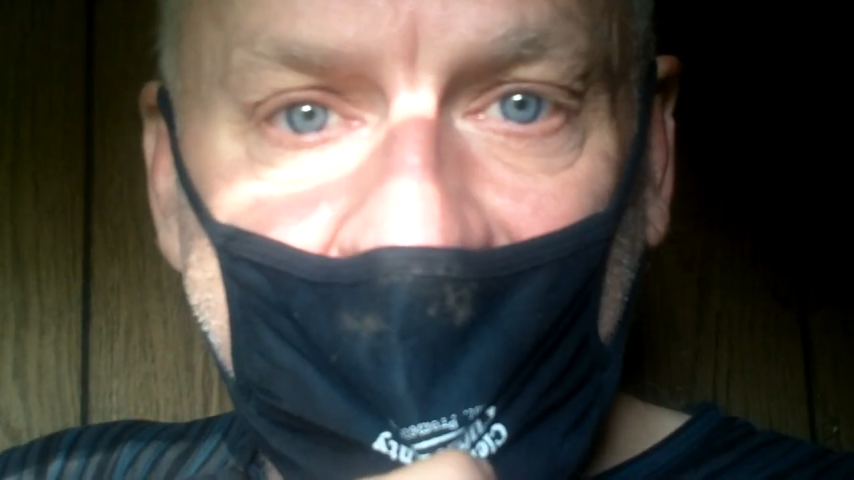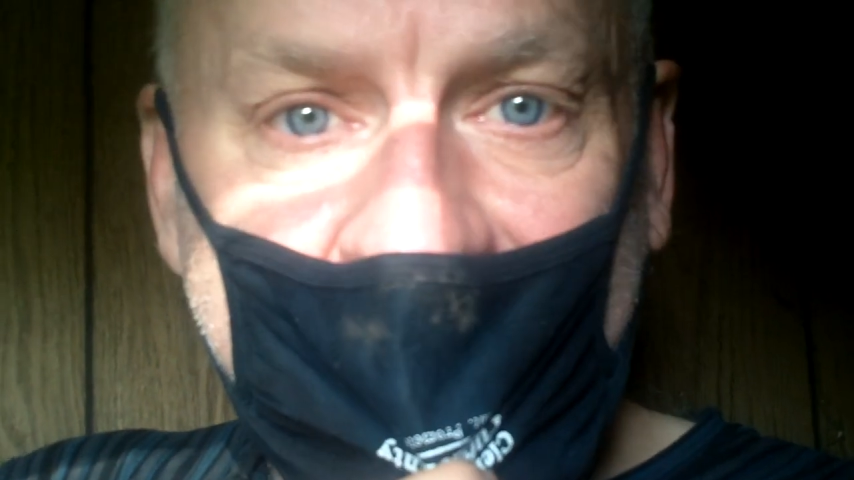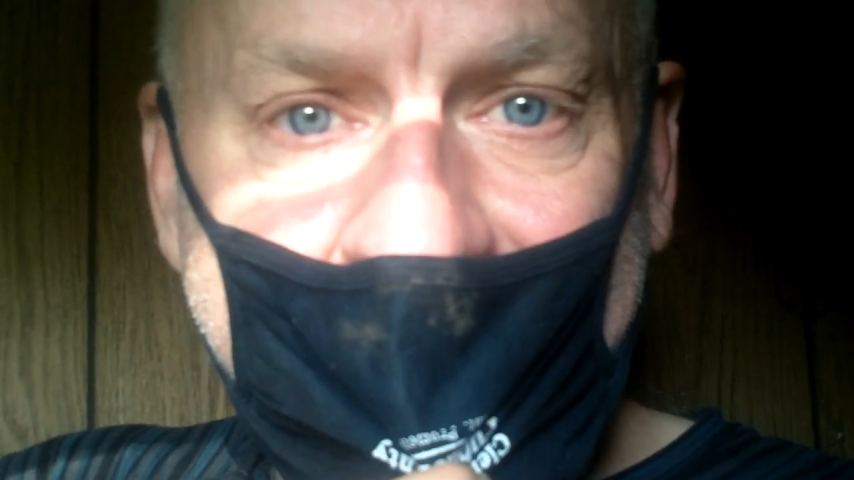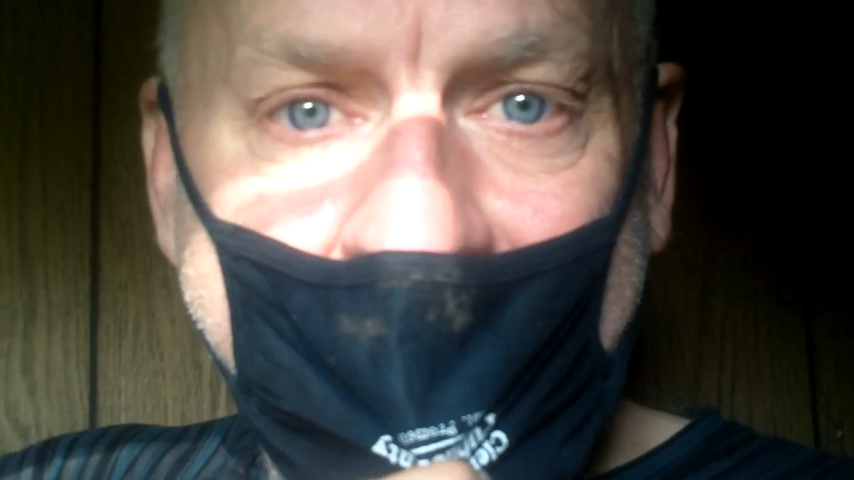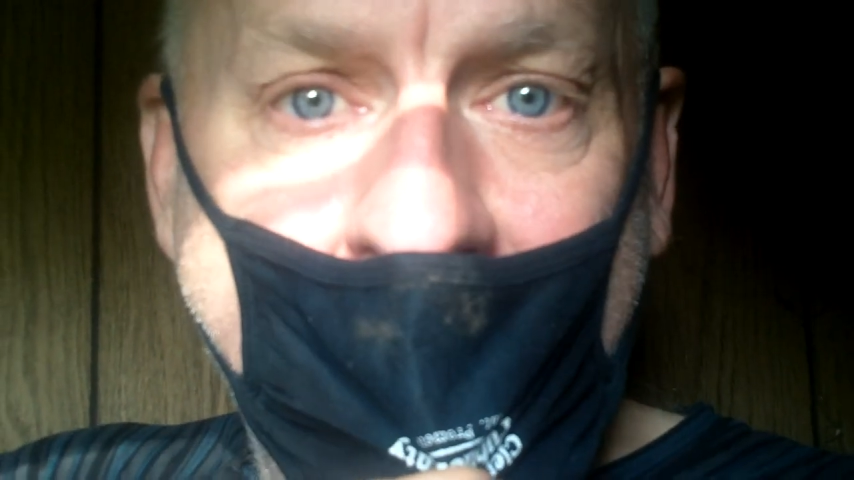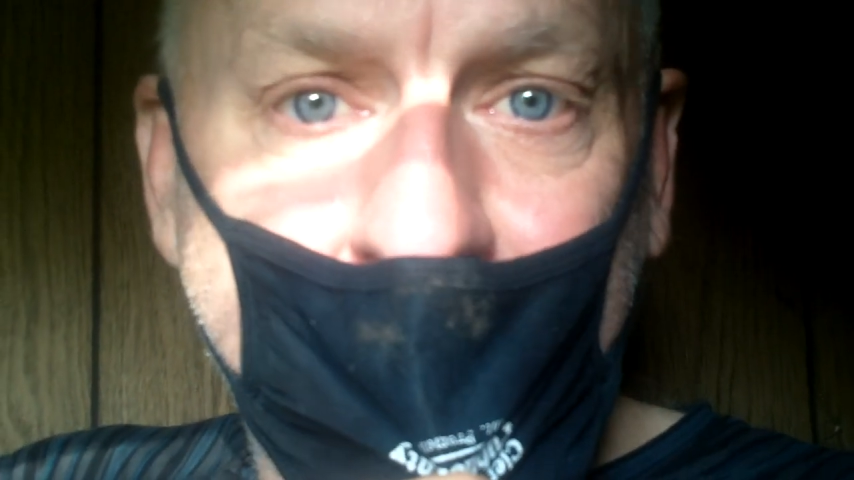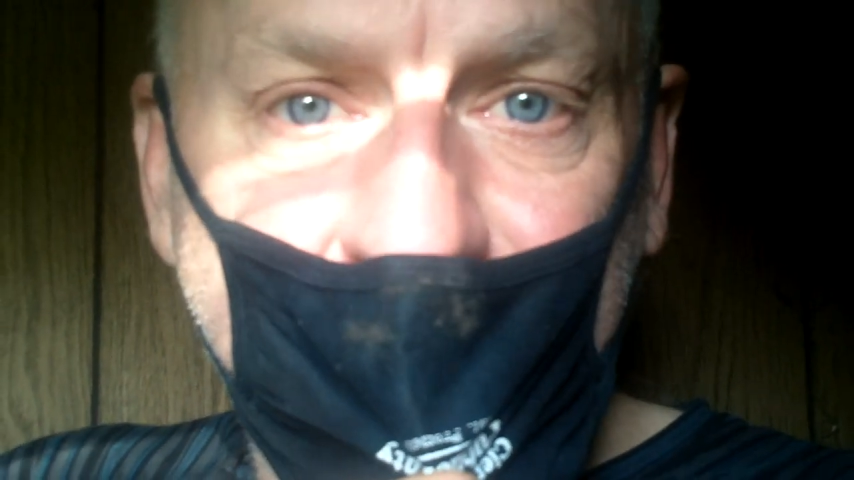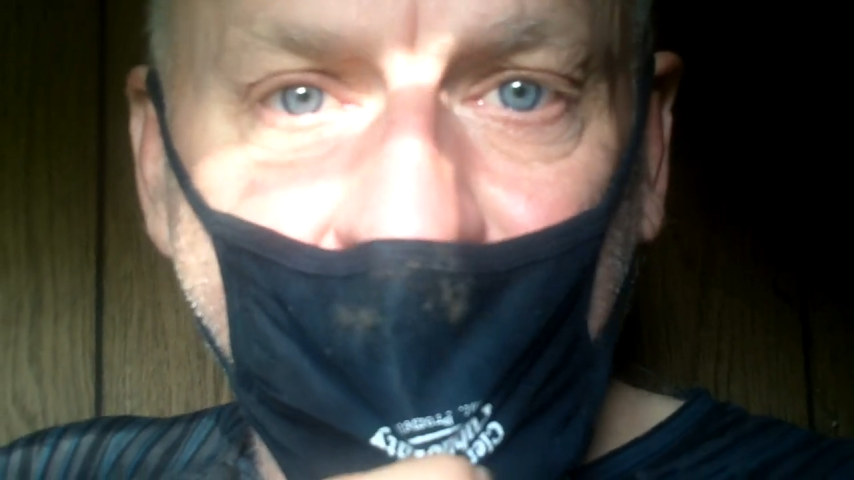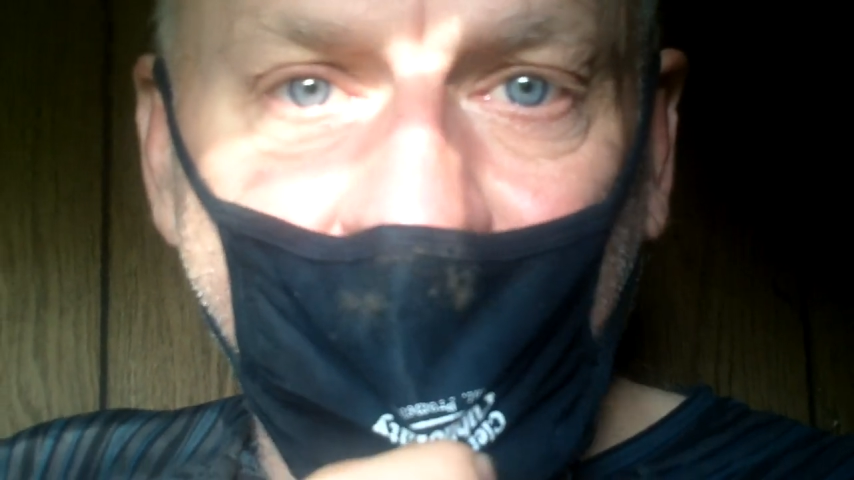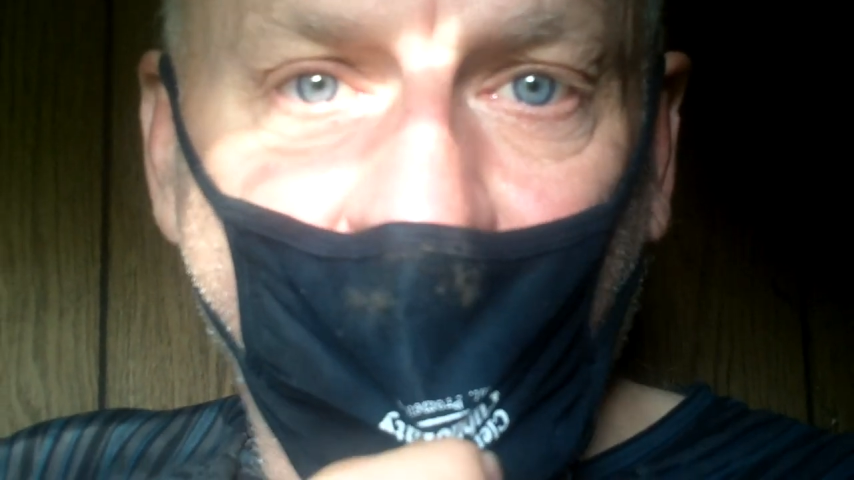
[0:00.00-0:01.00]
They
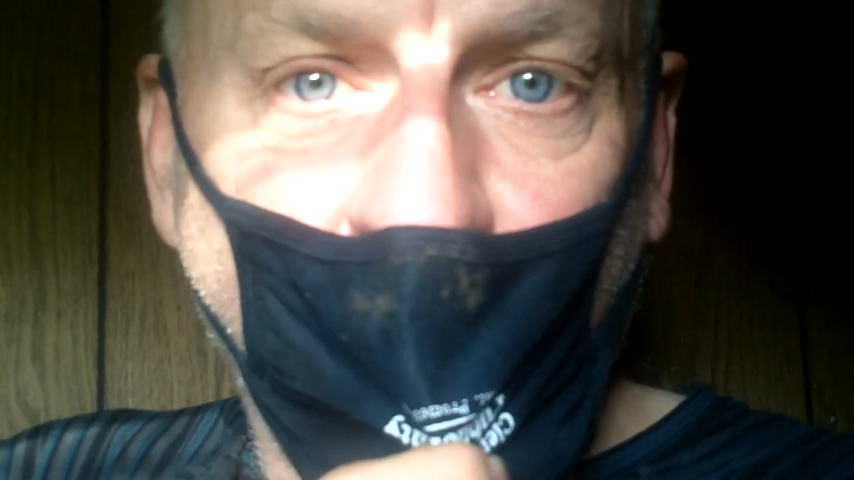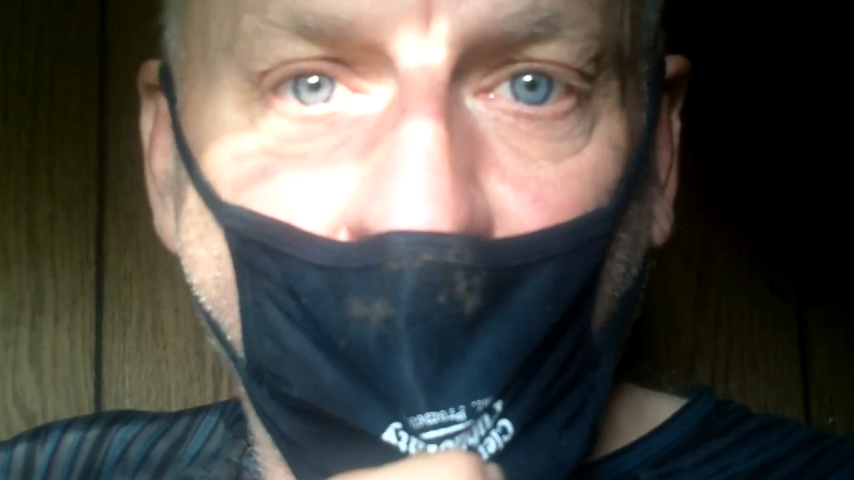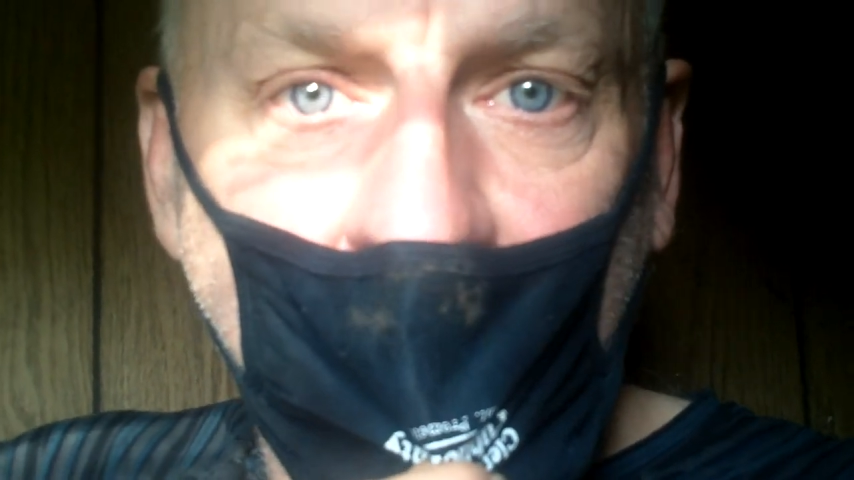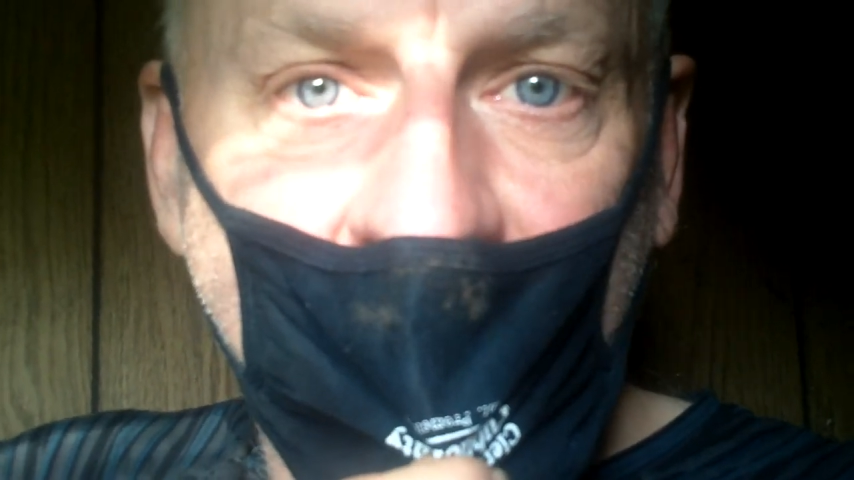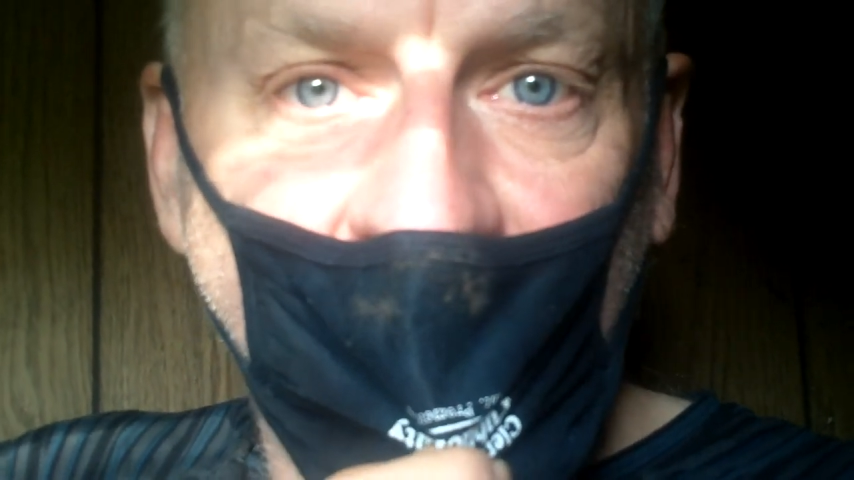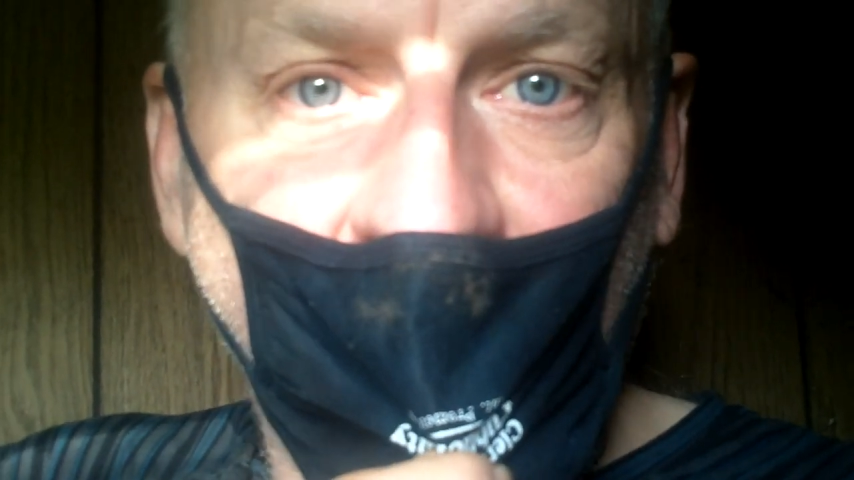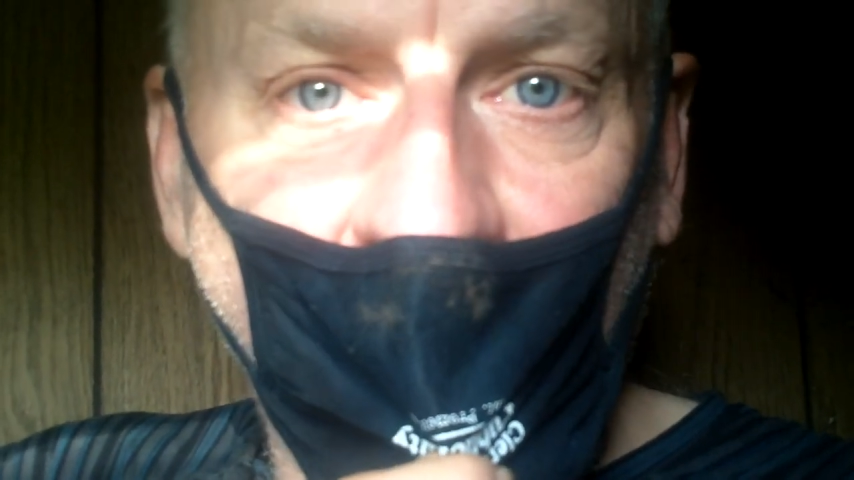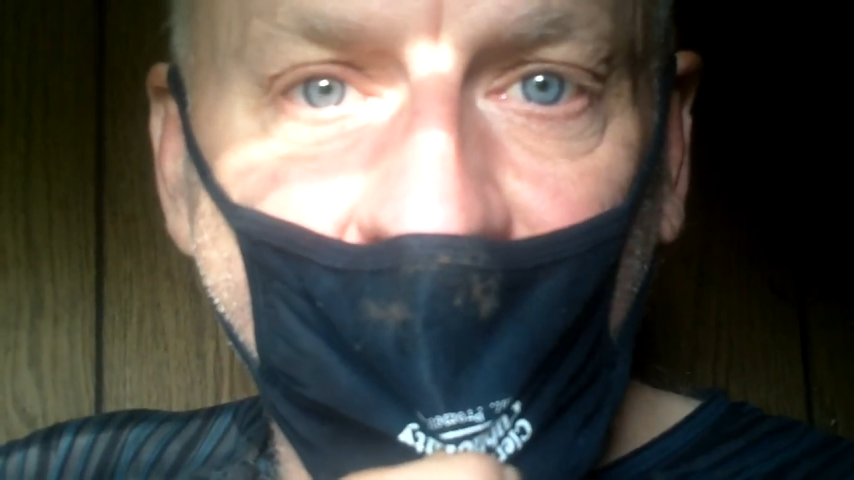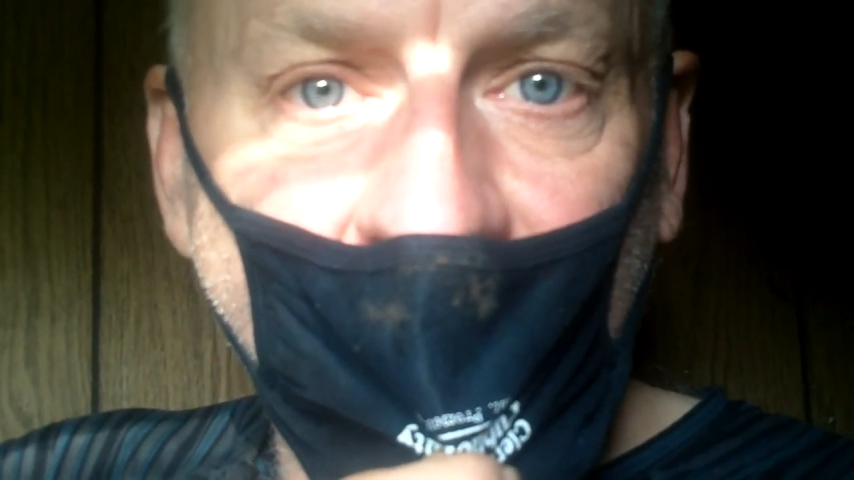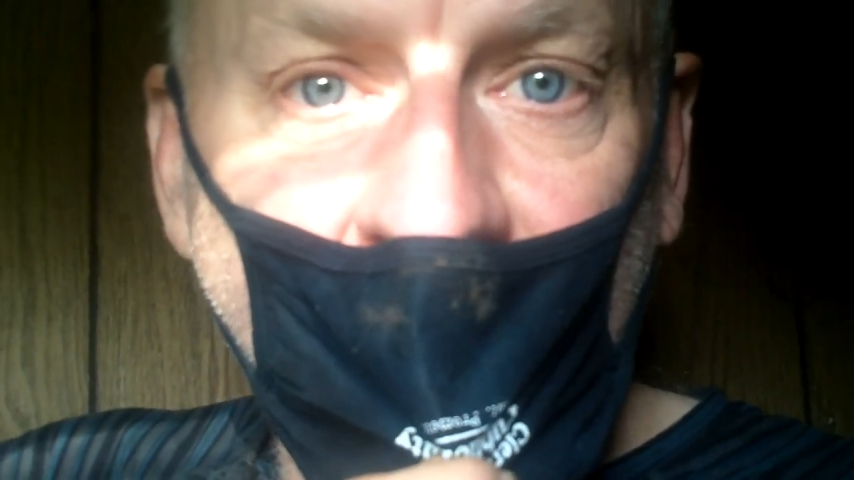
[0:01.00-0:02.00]
captured a
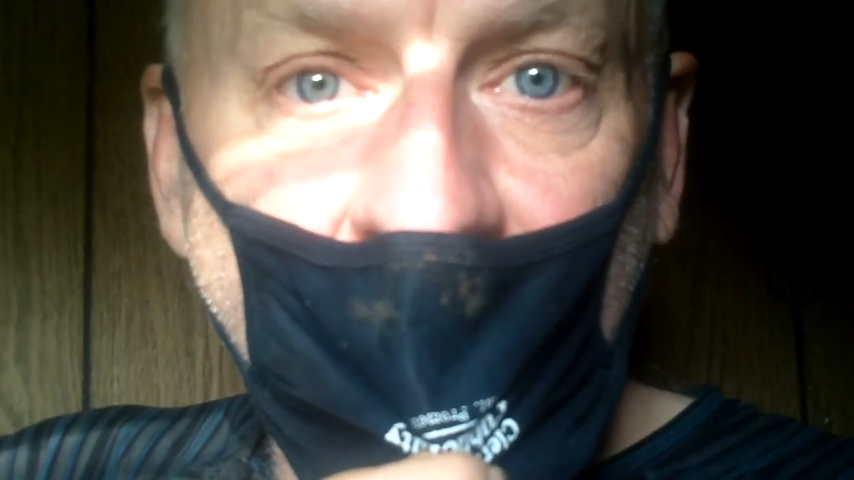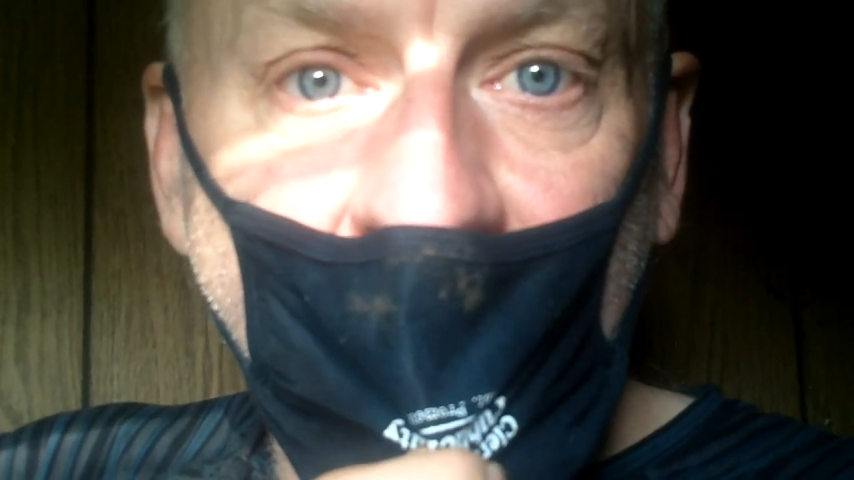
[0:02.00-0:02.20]
criminal